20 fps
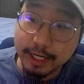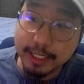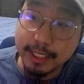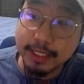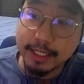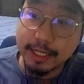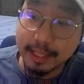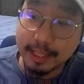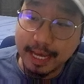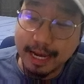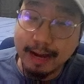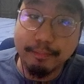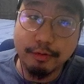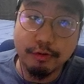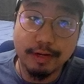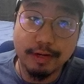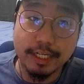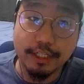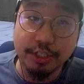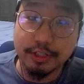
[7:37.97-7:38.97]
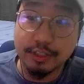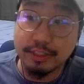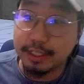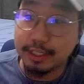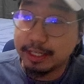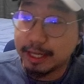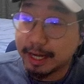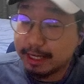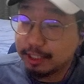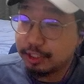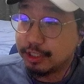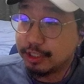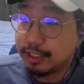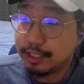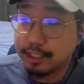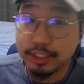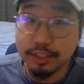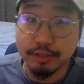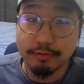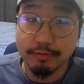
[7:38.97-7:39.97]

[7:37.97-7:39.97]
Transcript: collaborations in gacha history,